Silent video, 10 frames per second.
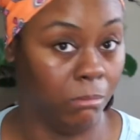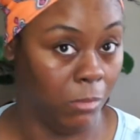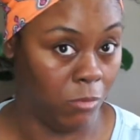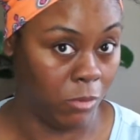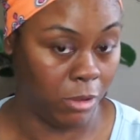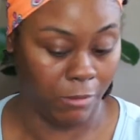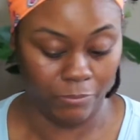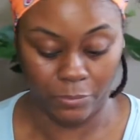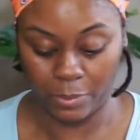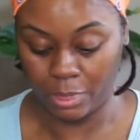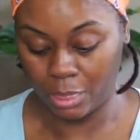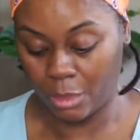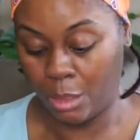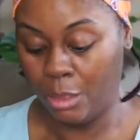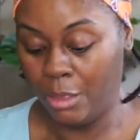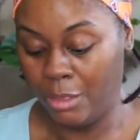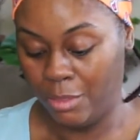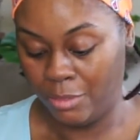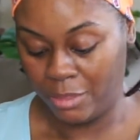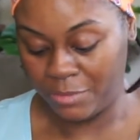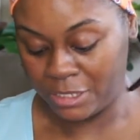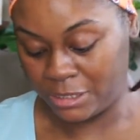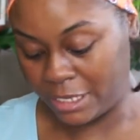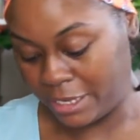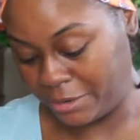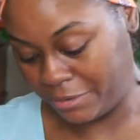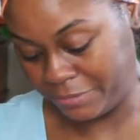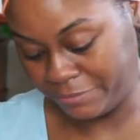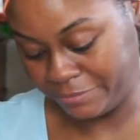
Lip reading: okay. Let me see here.